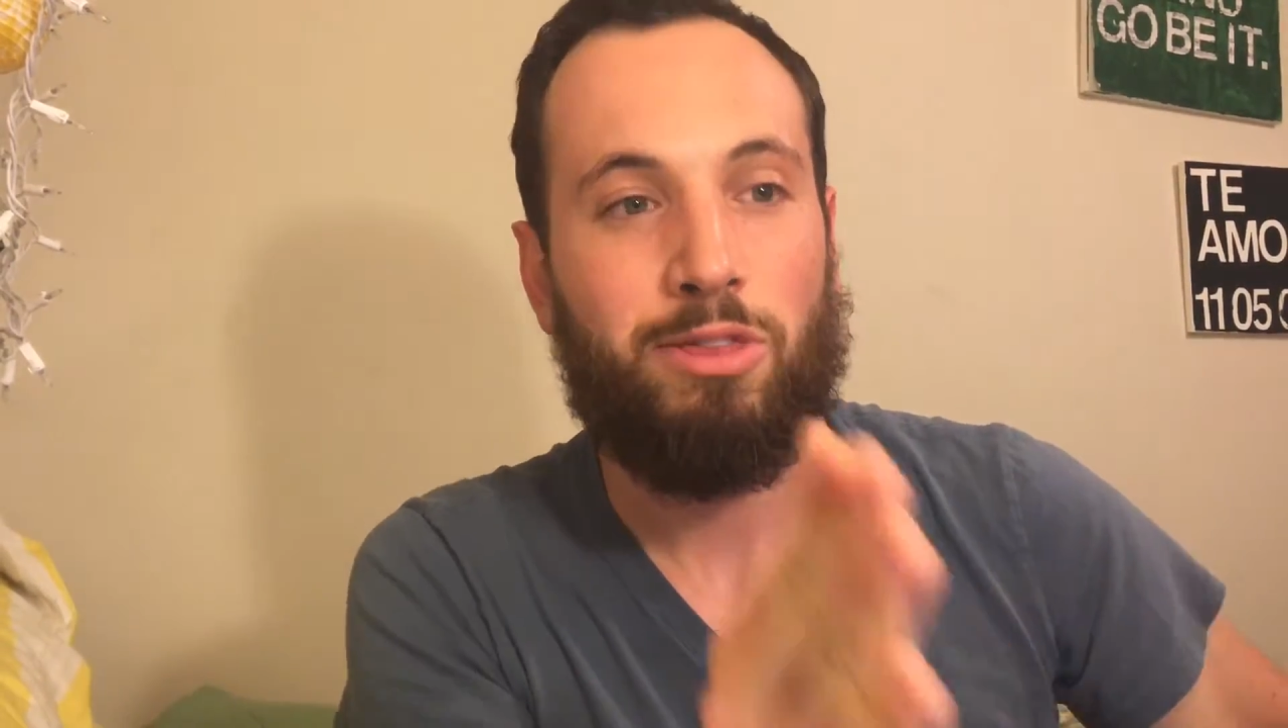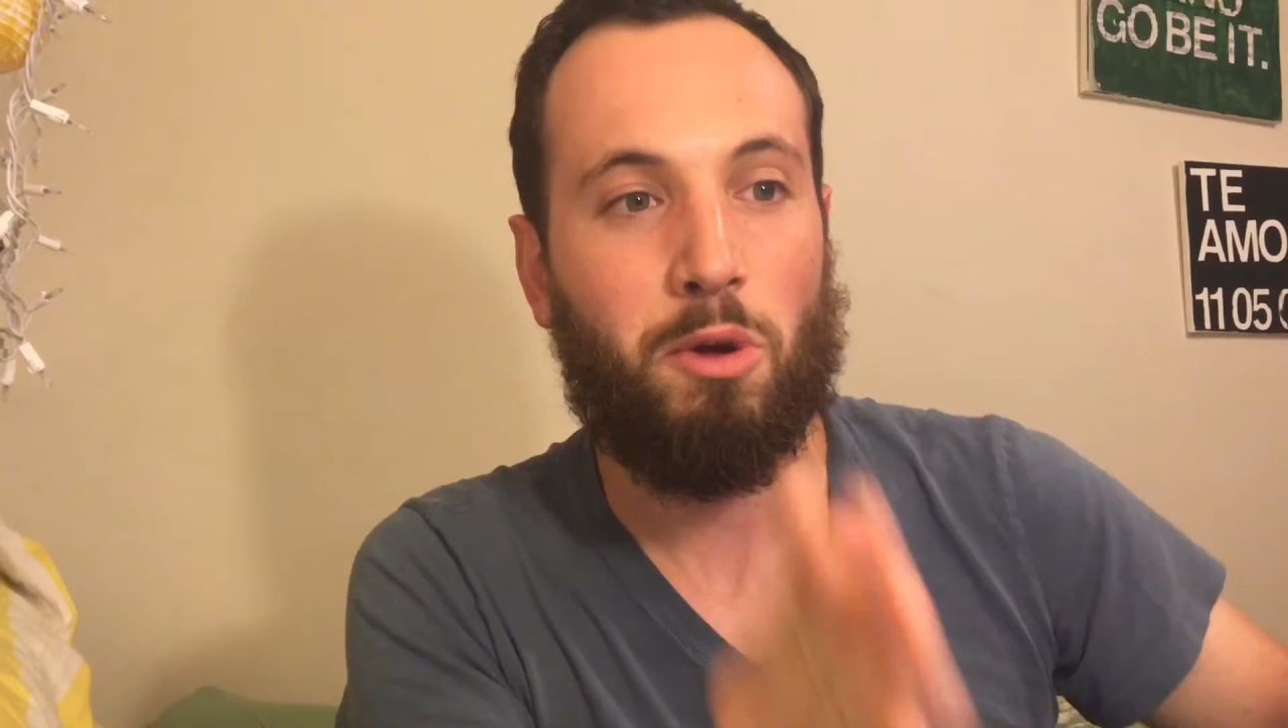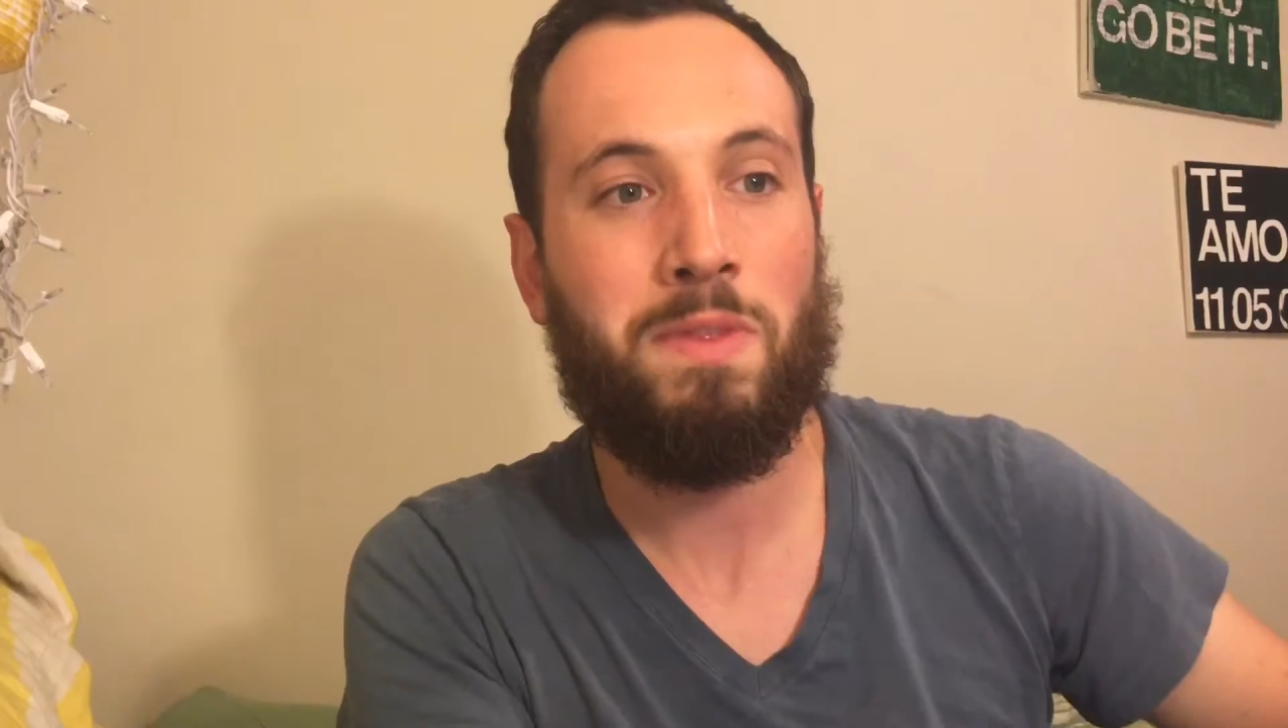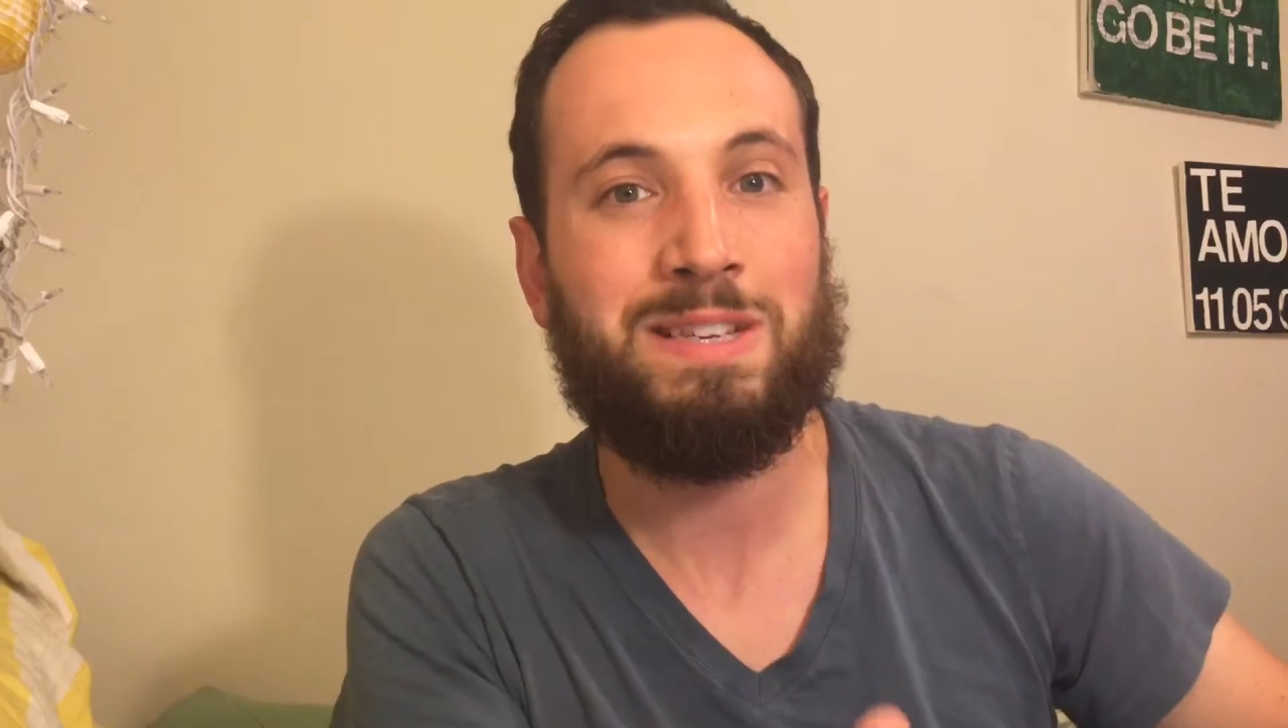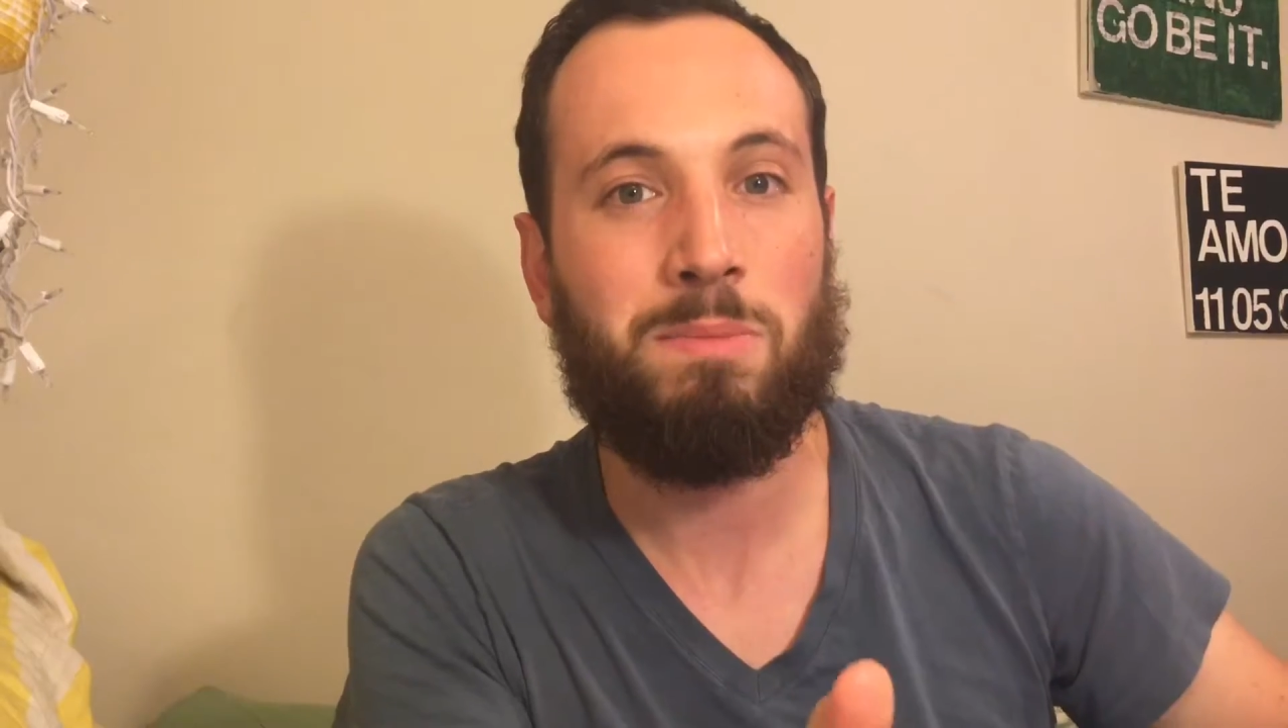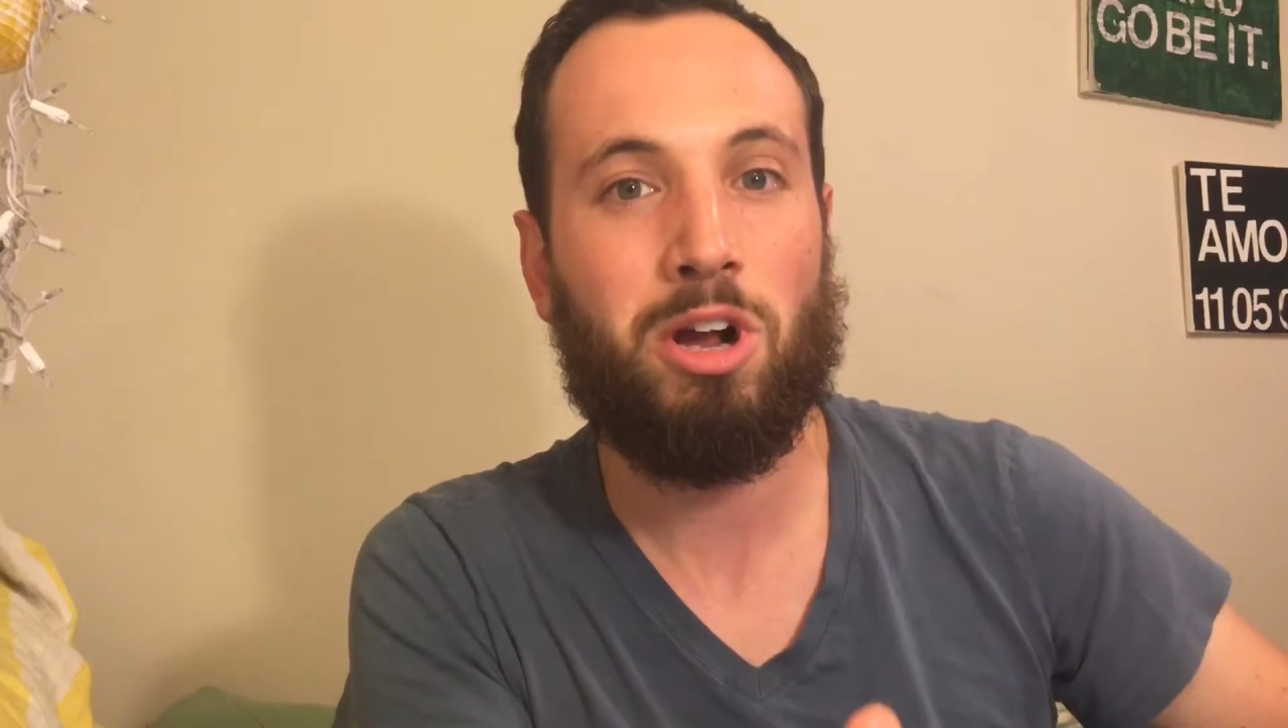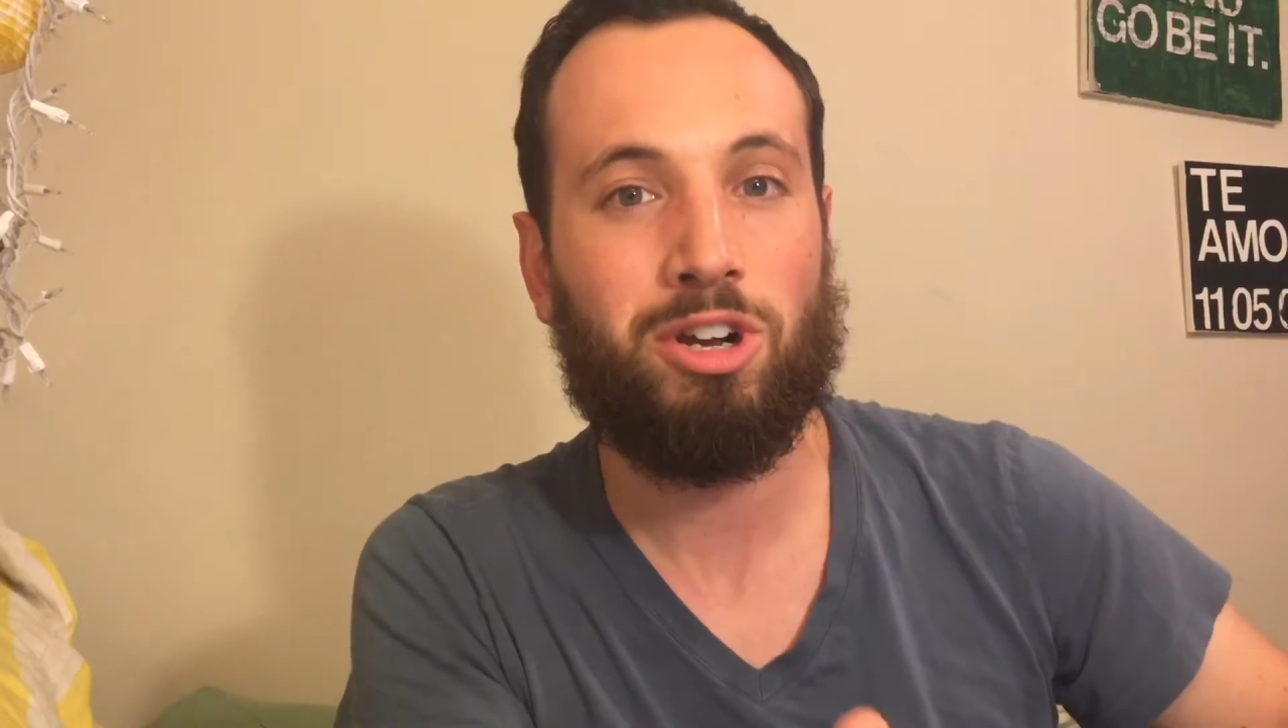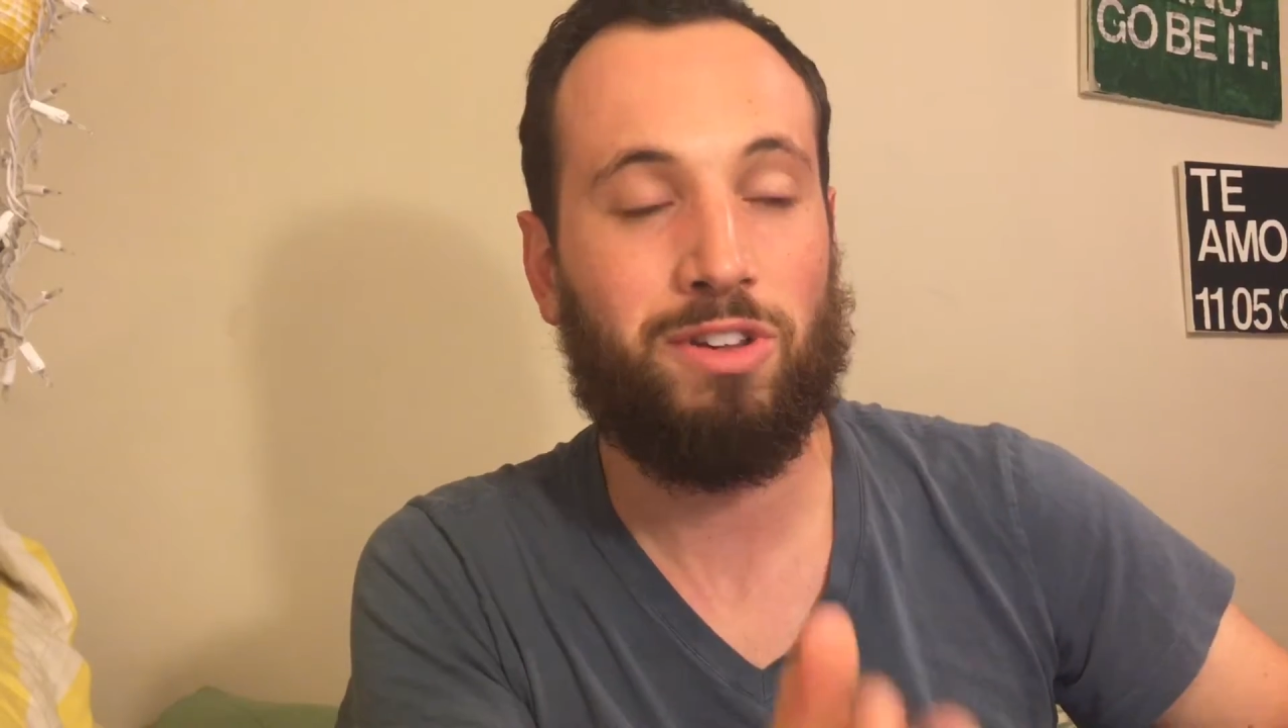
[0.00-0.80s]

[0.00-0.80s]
throw in this marker